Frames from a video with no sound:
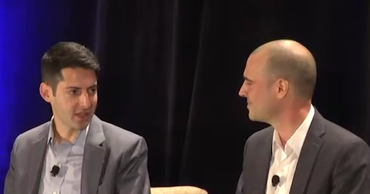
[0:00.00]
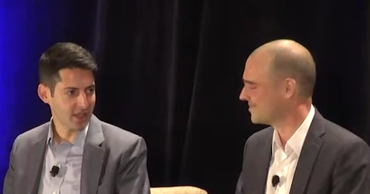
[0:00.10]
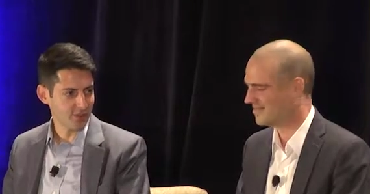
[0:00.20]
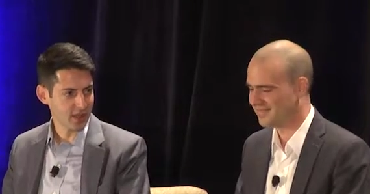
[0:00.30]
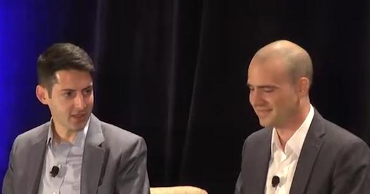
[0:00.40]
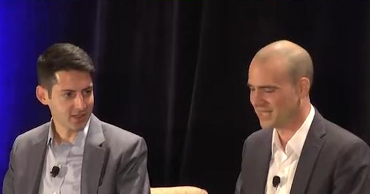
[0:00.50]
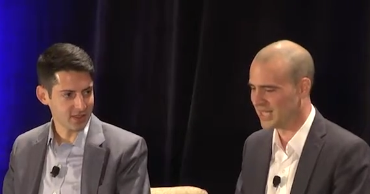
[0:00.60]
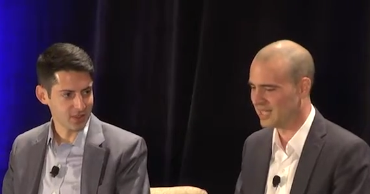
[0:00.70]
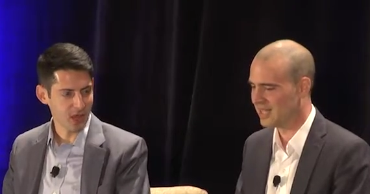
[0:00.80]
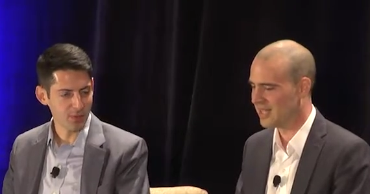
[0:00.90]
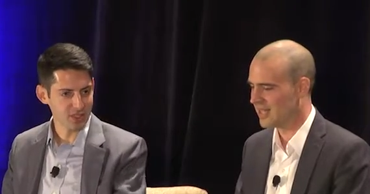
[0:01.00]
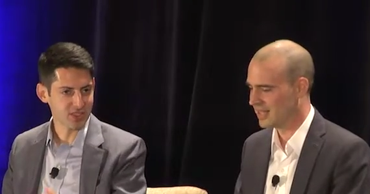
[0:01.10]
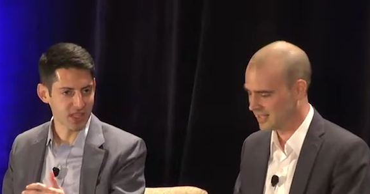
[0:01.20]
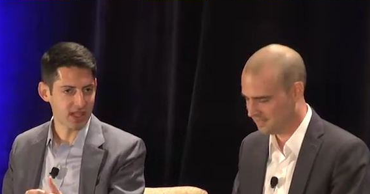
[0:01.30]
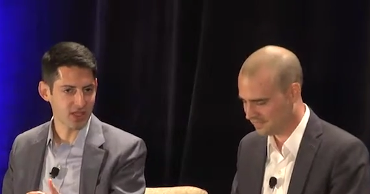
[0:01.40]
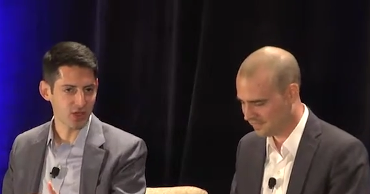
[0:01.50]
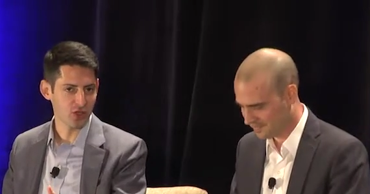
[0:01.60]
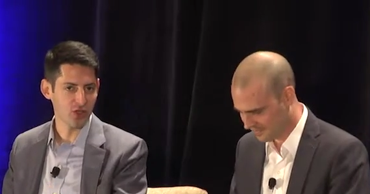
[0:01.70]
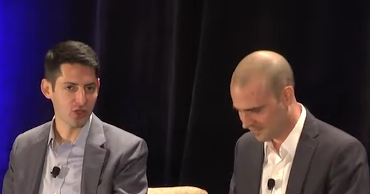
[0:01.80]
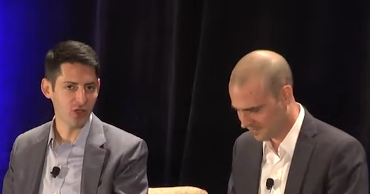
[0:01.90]
Speaker 1: that process. Yeah. So, how much of that
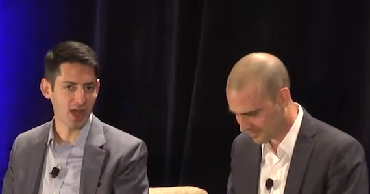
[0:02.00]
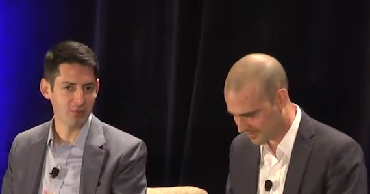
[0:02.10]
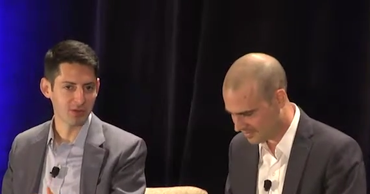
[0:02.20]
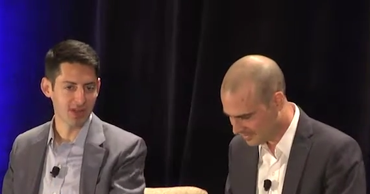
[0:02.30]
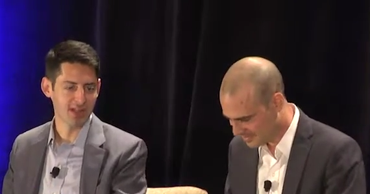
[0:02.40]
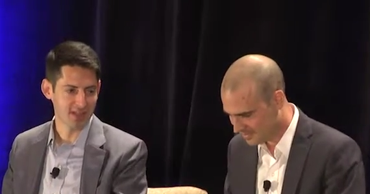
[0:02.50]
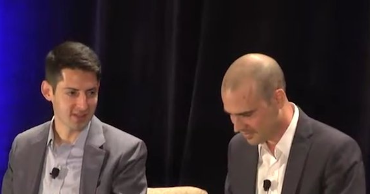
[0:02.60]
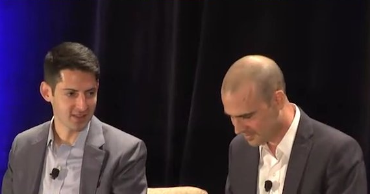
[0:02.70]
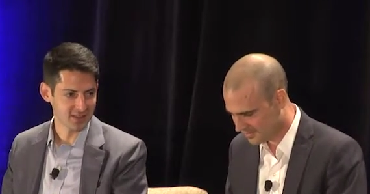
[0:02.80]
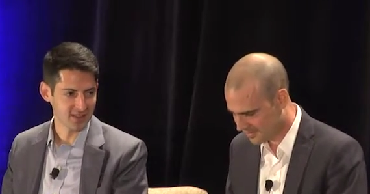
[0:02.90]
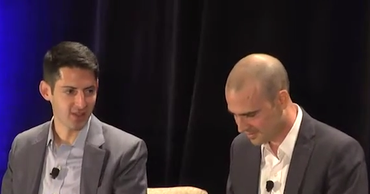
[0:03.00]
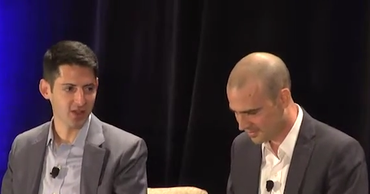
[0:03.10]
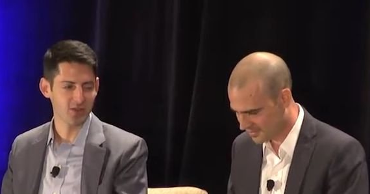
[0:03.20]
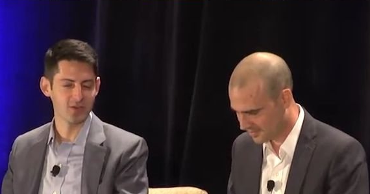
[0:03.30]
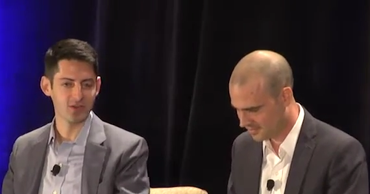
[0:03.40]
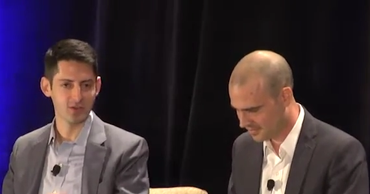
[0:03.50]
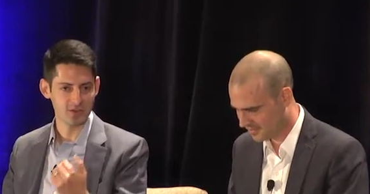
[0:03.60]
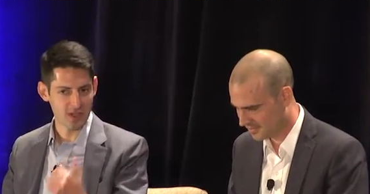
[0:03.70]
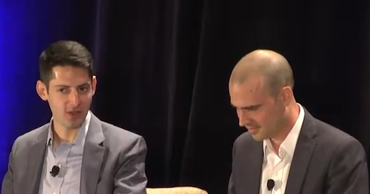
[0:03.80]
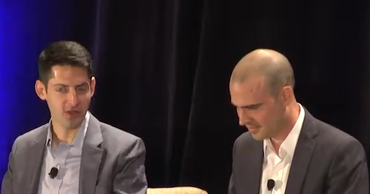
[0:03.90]
are you obligated as an installer to
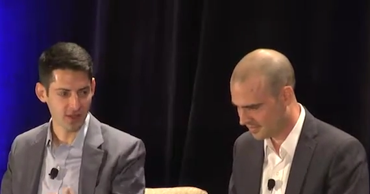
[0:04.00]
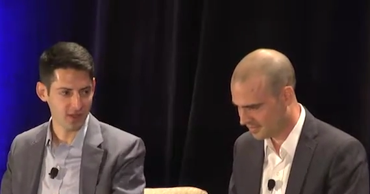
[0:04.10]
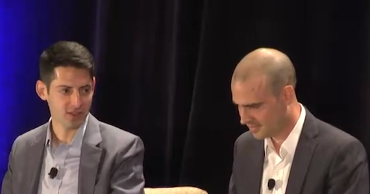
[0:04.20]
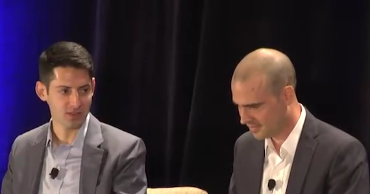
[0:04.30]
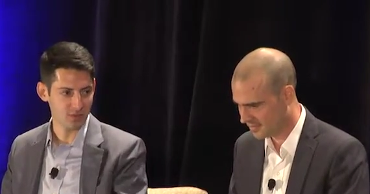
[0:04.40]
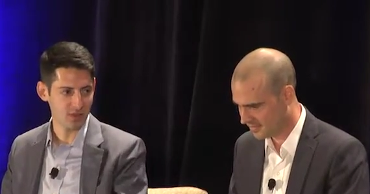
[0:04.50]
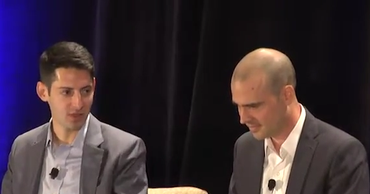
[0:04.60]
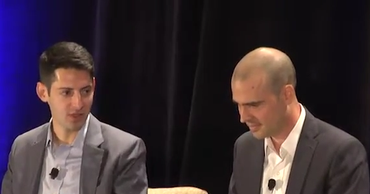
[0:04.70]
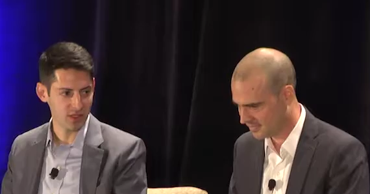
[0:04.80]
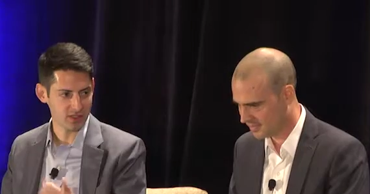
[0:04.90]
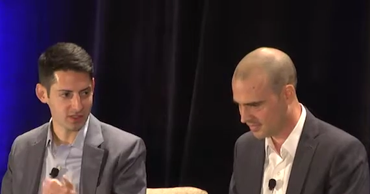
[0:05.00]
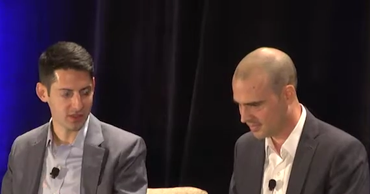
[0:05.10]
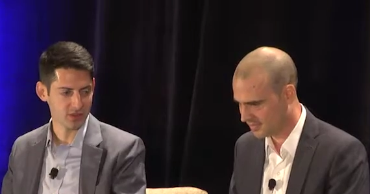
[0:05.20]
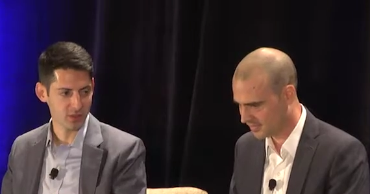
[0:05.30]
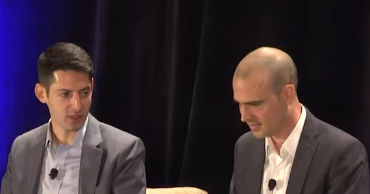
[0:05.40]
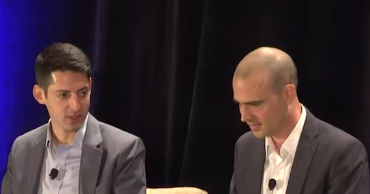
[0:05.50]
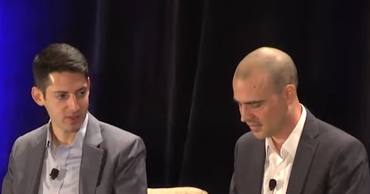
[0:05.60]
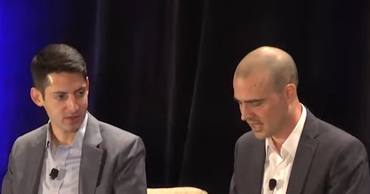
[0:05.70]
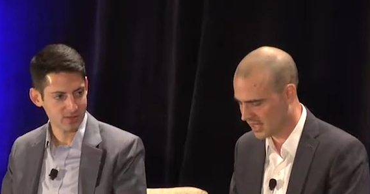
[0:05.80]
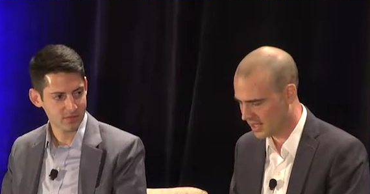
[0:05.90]
tell the customer in the sales process?
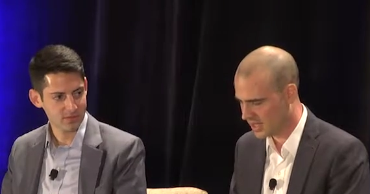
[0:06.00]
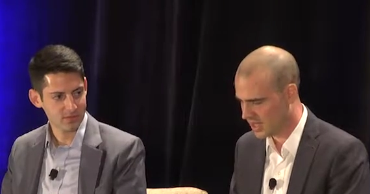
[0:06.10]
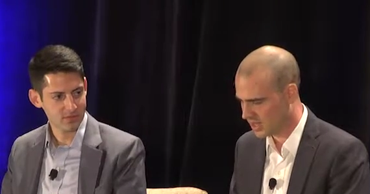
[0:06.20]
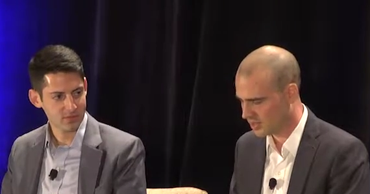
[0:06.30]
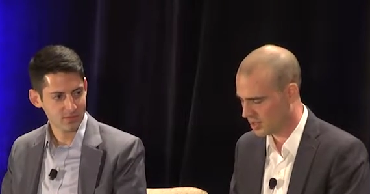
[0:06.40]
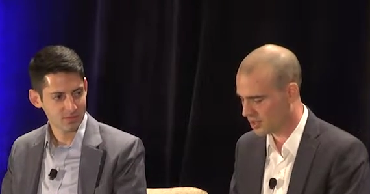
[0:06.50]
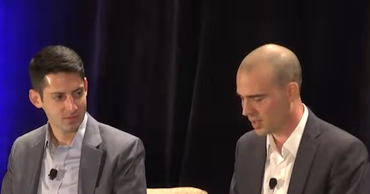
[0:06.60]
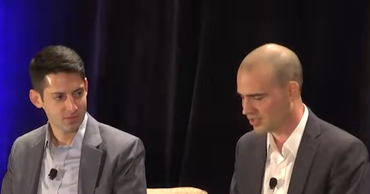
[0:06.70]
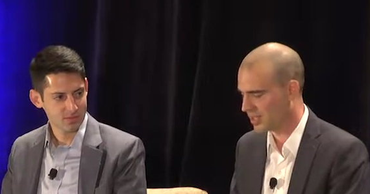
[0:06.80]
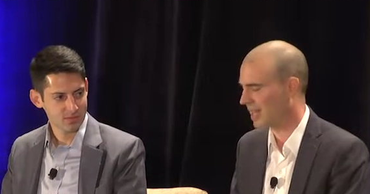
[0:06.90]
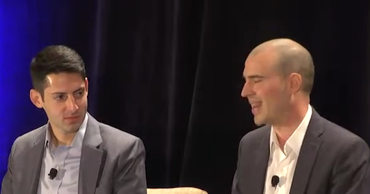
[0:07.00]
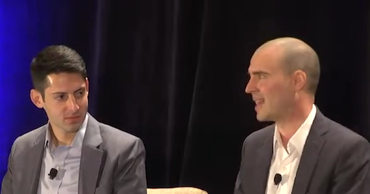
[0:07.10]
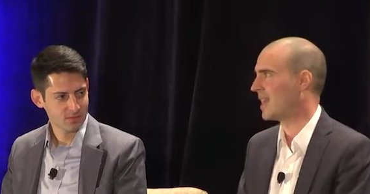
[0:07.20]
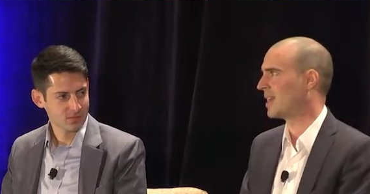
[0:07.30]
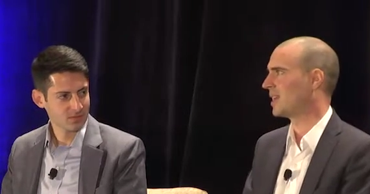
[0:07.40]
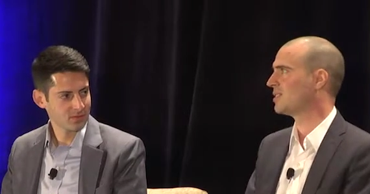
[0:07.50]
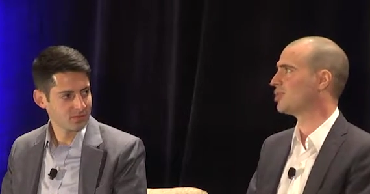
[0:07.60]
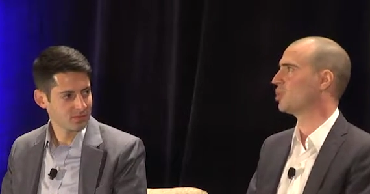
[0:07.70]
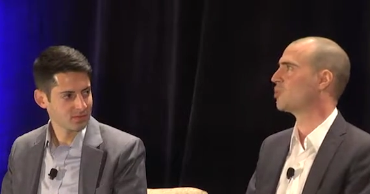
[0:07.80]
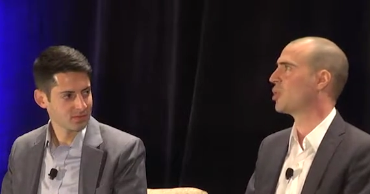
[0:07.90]
Speaker 2: Yeah, it's a good question, and, and, and it gets
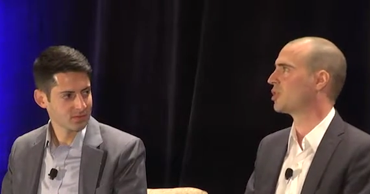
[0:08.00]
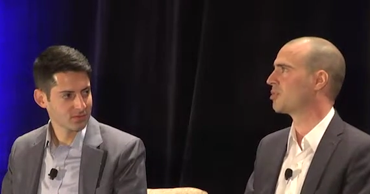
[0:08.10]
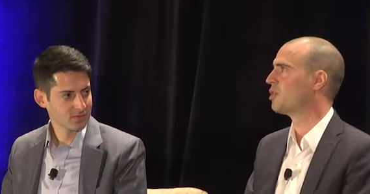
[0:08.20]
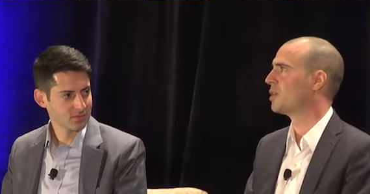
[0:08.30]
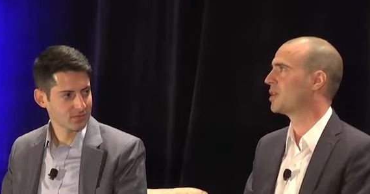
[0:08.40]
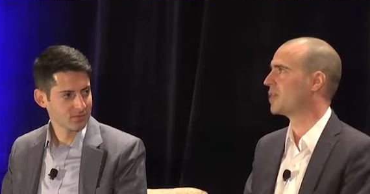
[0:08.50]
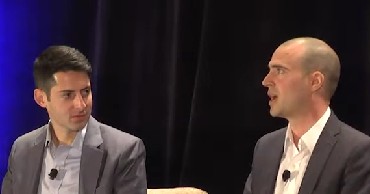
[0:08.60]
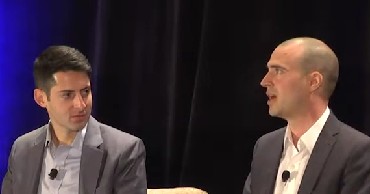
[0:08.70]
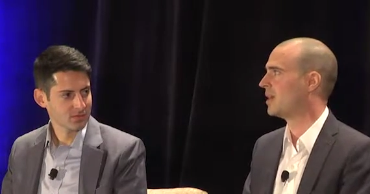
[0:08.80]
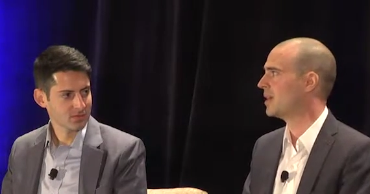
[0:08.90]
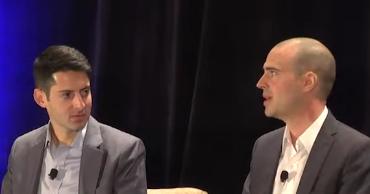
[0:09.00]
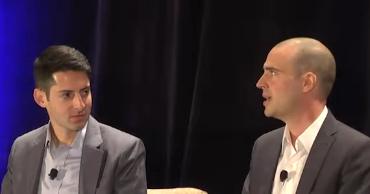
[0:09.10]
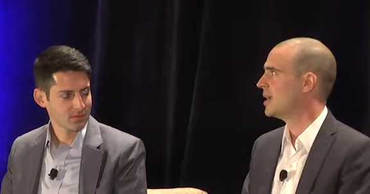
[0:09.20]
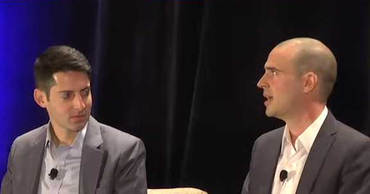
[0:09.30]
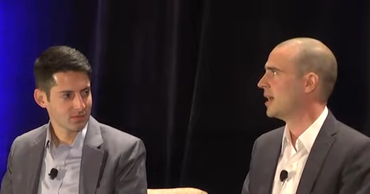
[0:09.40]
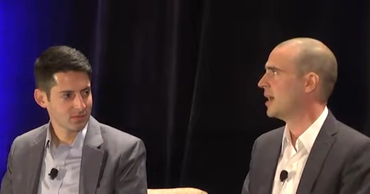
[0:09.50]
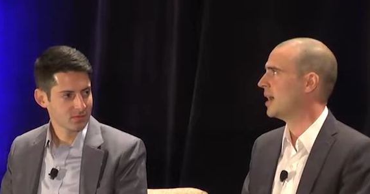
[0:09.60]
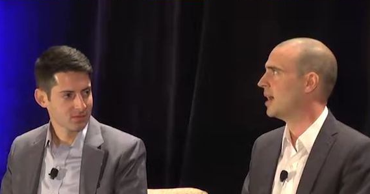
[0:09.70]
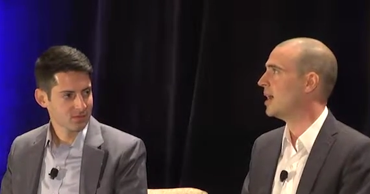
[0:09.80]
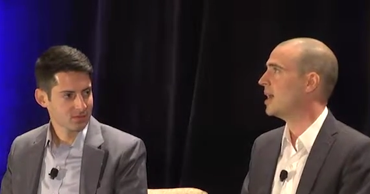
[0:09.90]
to a broader point around.
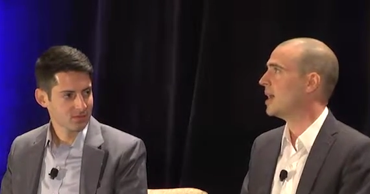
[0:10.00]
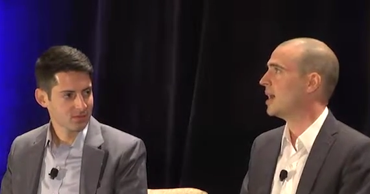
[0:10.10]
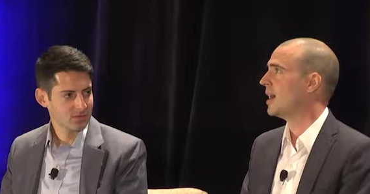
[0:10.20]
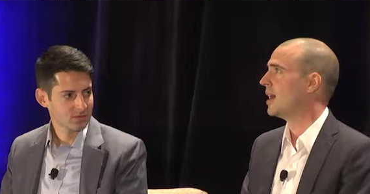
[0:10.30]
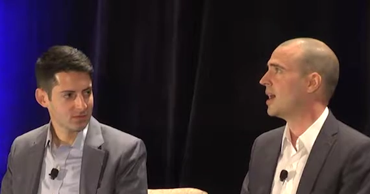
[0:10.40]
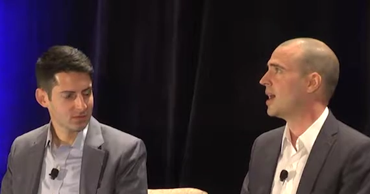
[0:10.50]
Uh, uh,